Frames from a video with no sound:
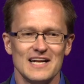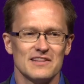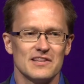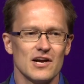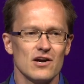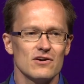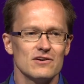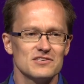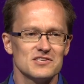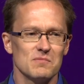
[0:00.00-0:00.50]

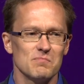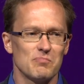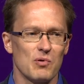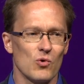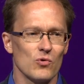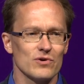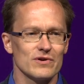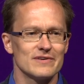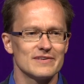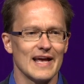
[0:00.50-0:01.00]
they're as
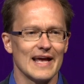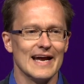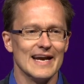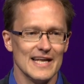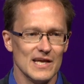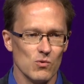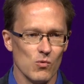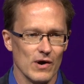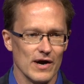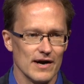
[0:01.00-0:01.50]
important
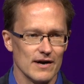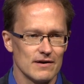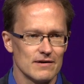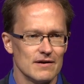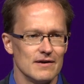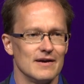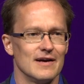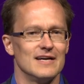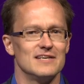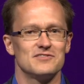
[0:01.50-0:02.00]

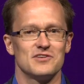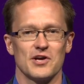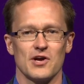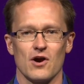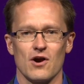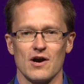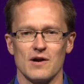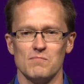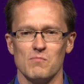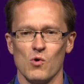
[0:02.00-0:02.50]
anywhere as
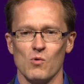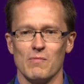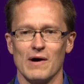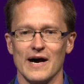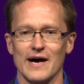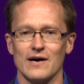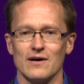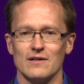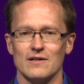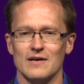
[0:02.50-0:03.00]
they are on
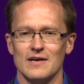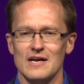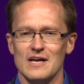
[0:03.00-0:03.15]
mobile.